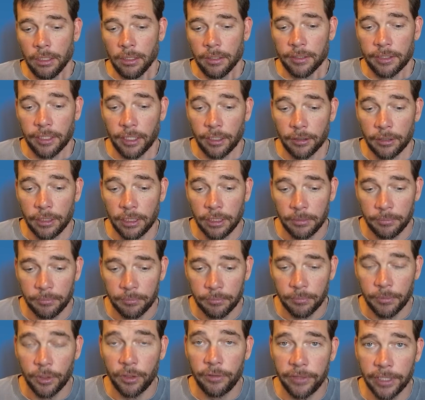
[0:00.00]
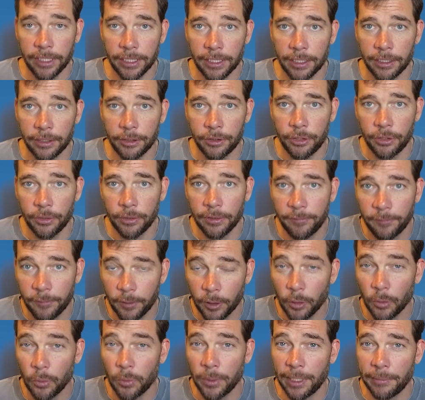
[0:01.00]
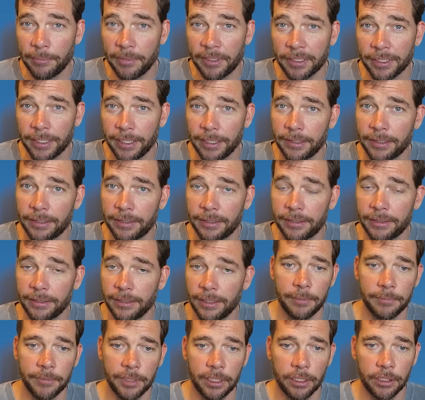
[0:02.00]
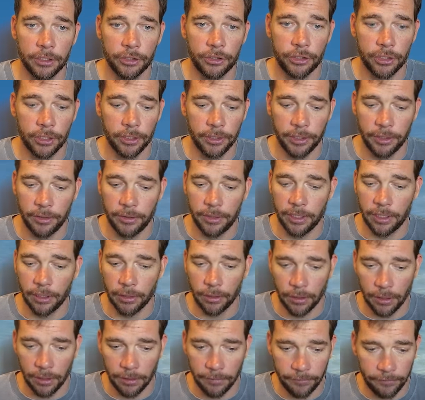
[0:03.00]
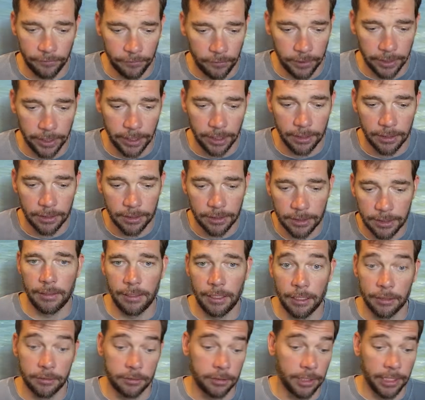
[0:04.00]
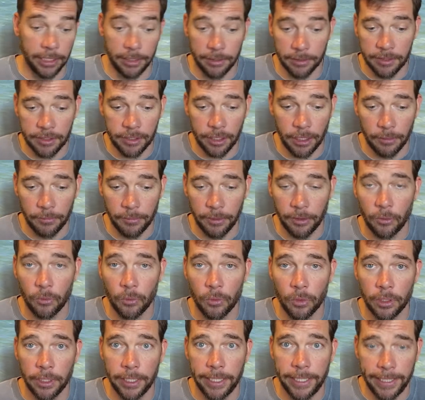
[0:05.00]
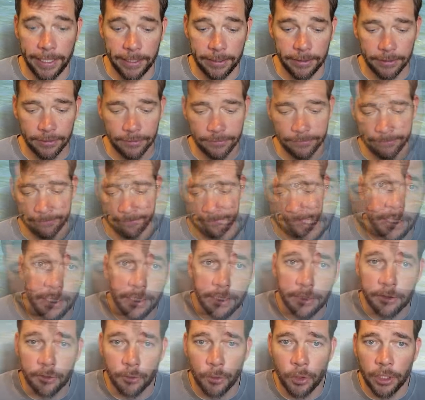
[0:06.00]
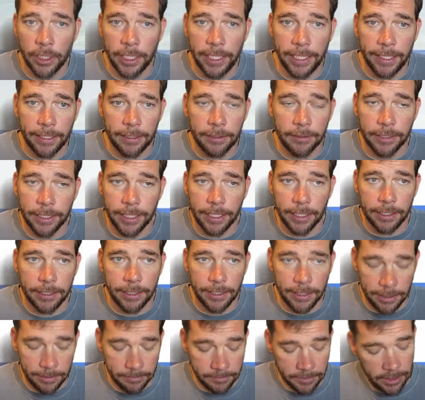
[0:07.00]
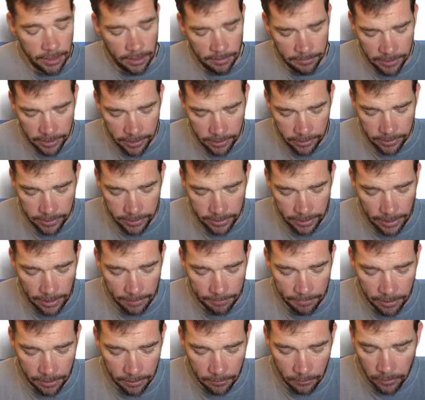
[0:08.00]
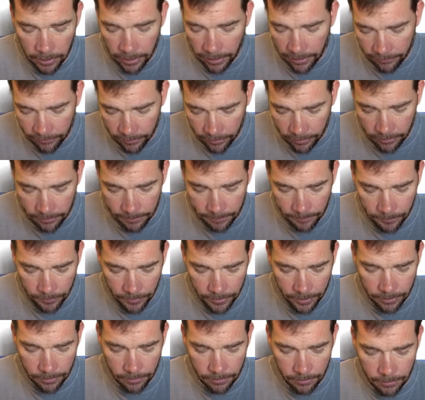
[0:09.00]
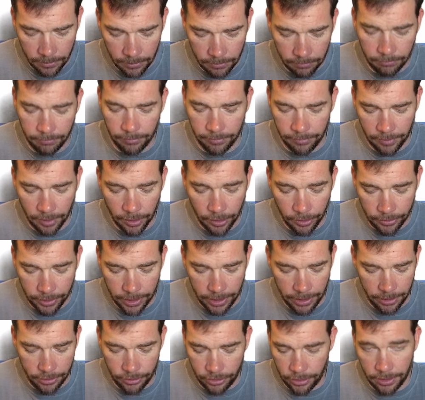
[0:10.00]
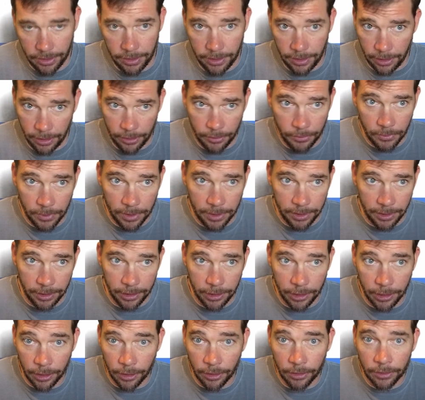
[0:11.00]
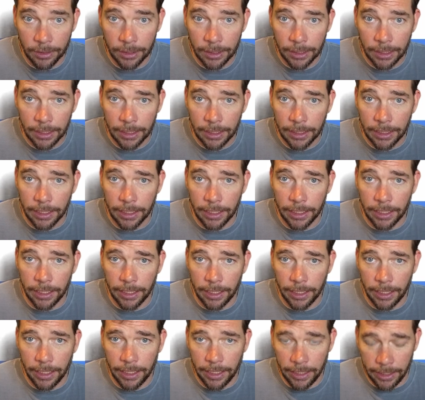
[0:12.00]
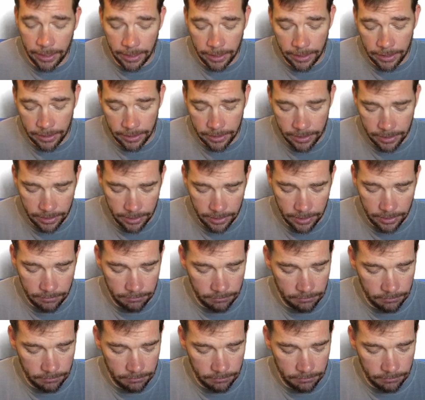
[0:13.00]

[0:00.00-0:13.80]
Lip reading: So moving on to a few websites I'm going to show you that are all free. I'll go ahead and start with Award Hacker, but it's awardhacker.com. Come here, type in whatever location that you want to go, and